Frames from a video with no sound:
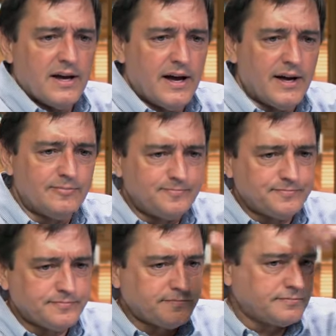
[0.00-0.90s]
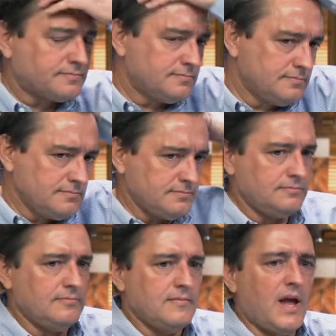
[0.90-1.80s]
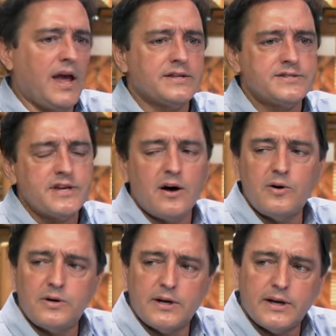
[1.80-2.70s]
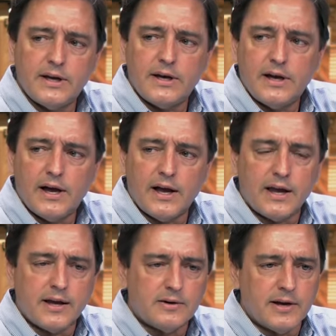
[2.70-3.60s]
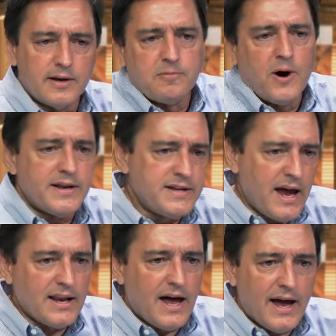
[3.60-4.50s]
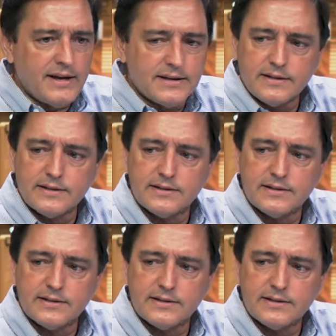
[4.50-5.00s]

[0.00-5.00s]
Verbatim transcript: Um, and so in broad daylight,